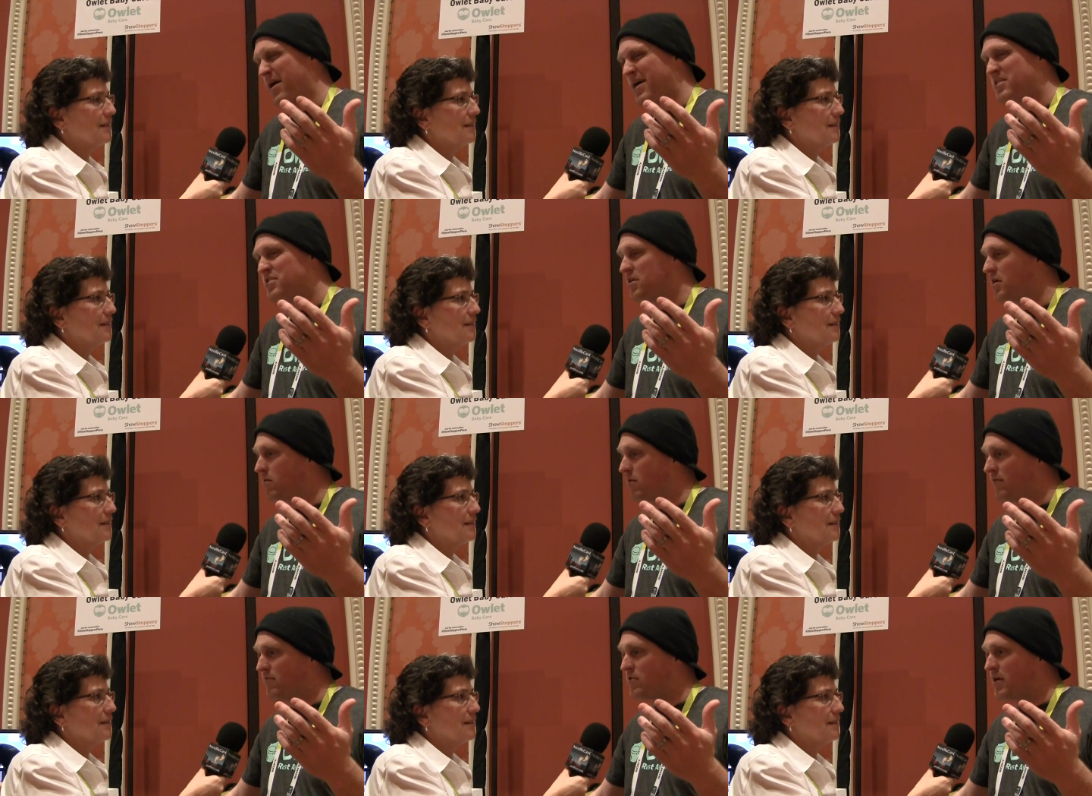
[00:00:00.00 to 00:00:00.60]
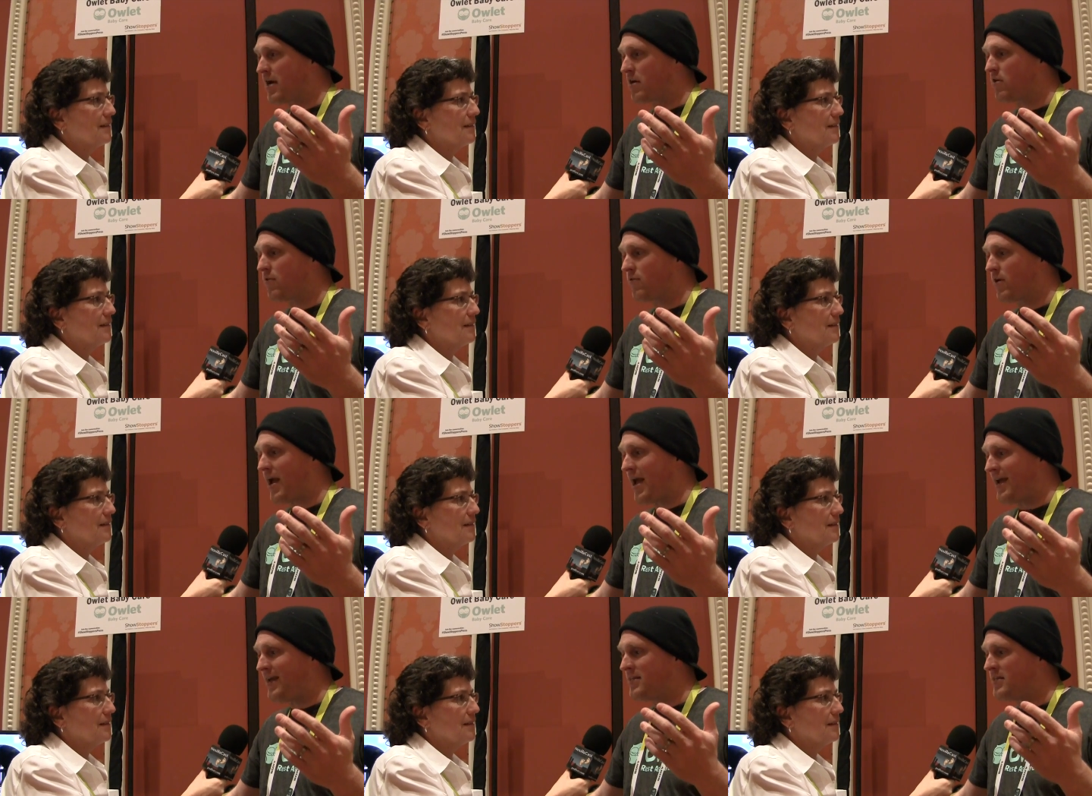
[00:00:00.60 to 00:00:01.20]
Speaker 1: past year, we've tracked
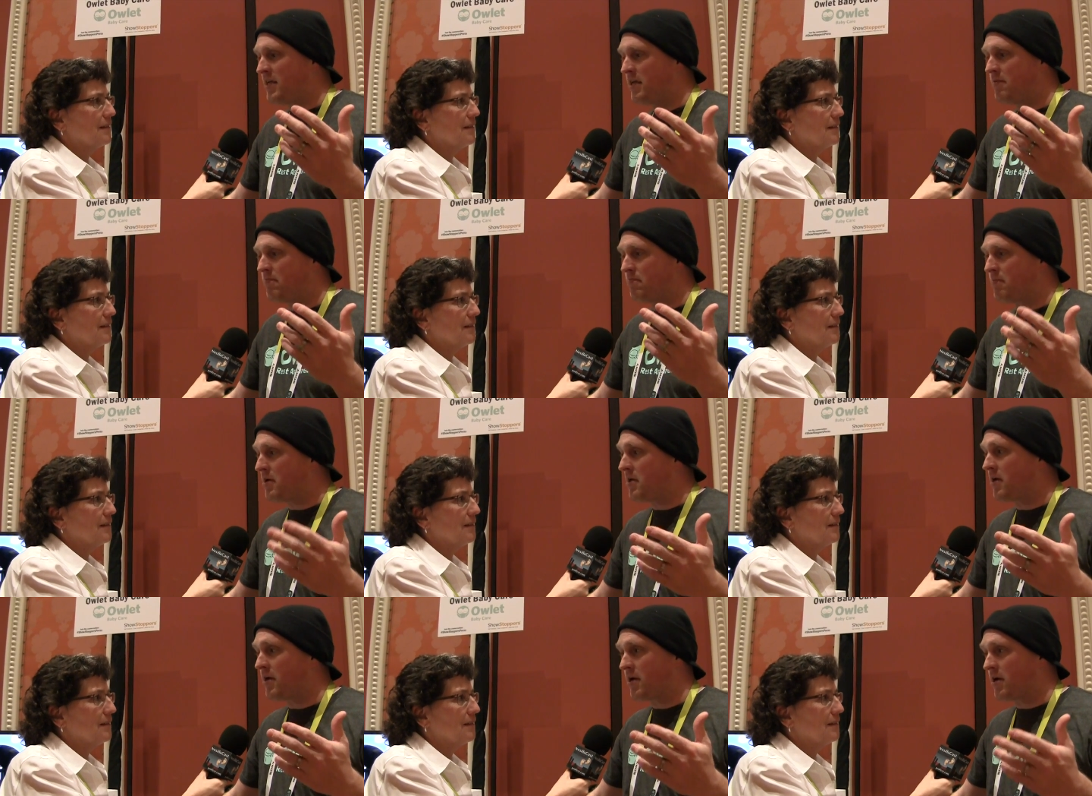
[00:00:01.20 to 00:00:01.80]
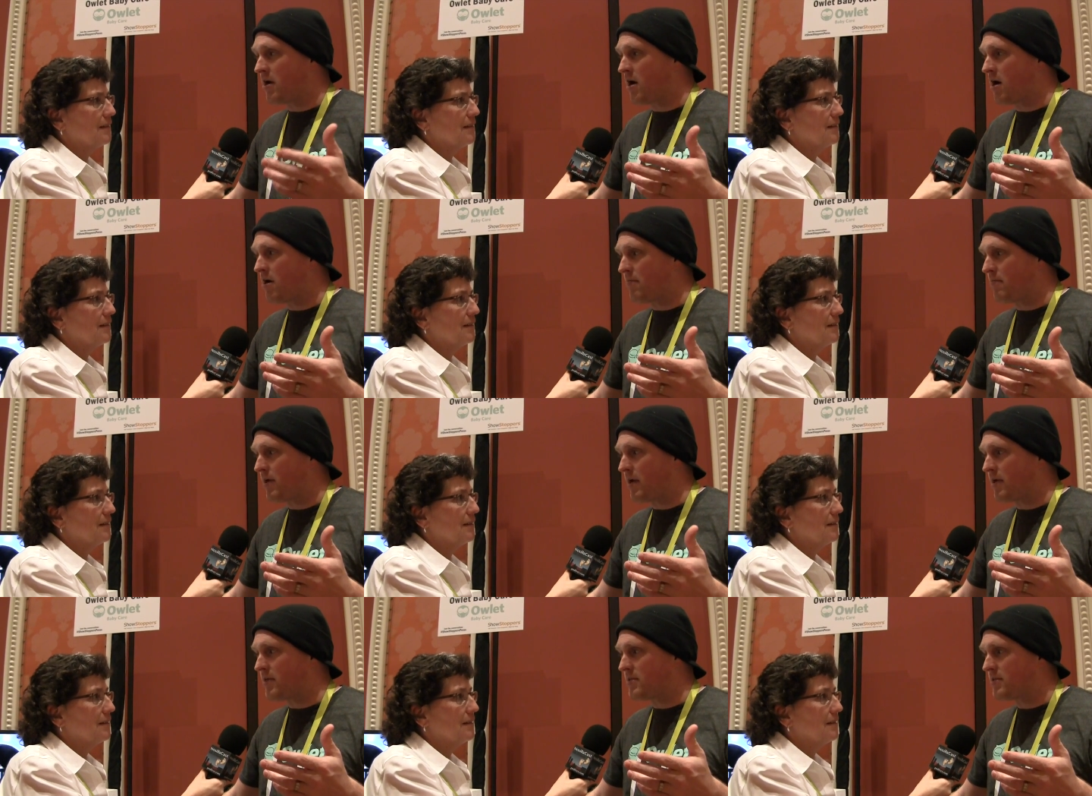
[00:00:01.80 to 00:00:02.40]
over 18 billion
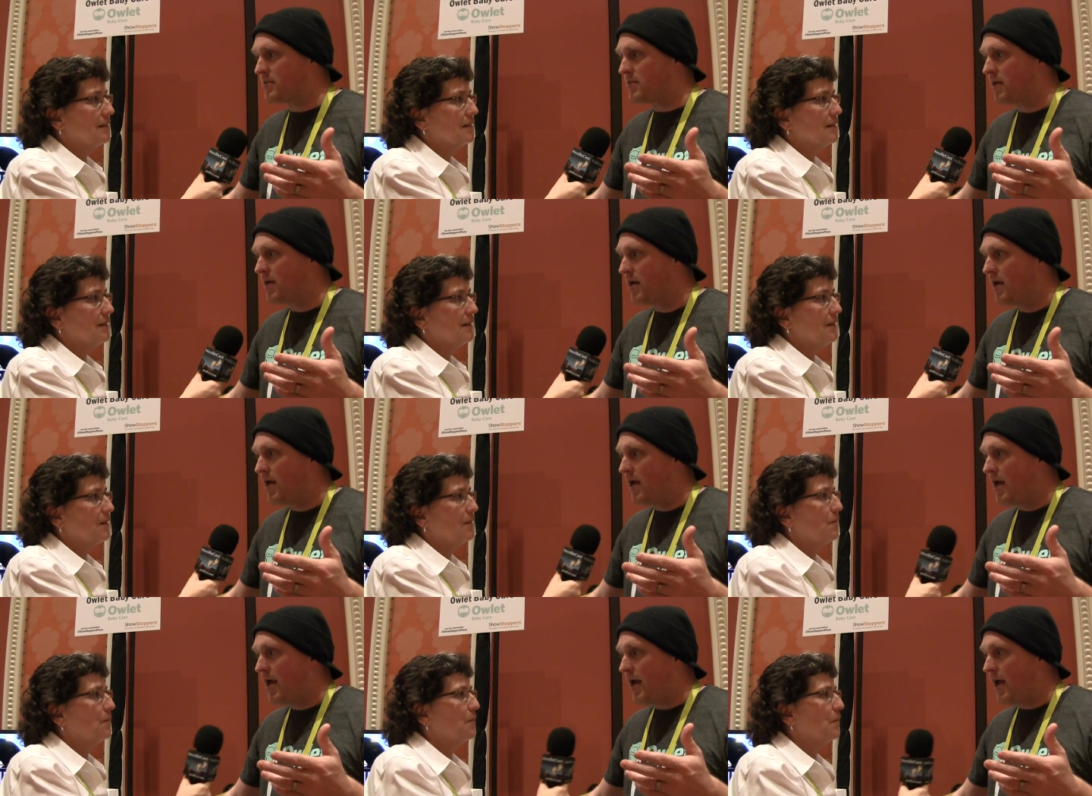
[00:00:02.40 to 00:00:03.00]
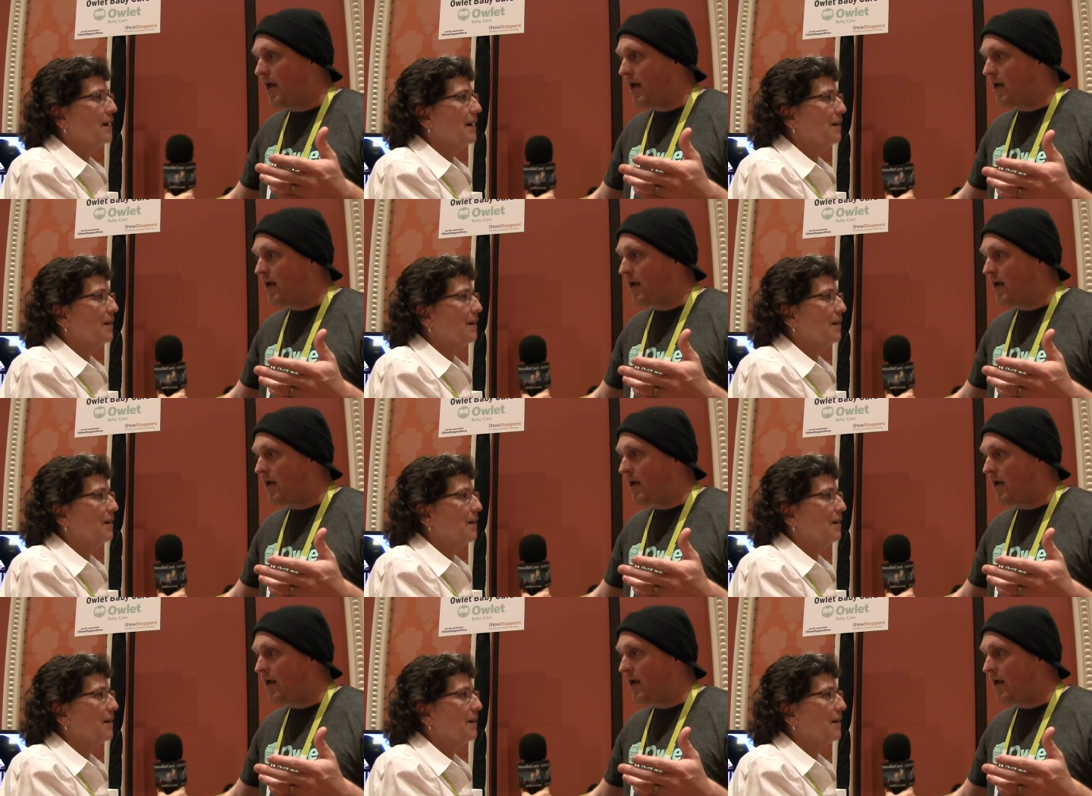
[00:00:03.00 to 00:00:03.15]
heartbeats. Wow.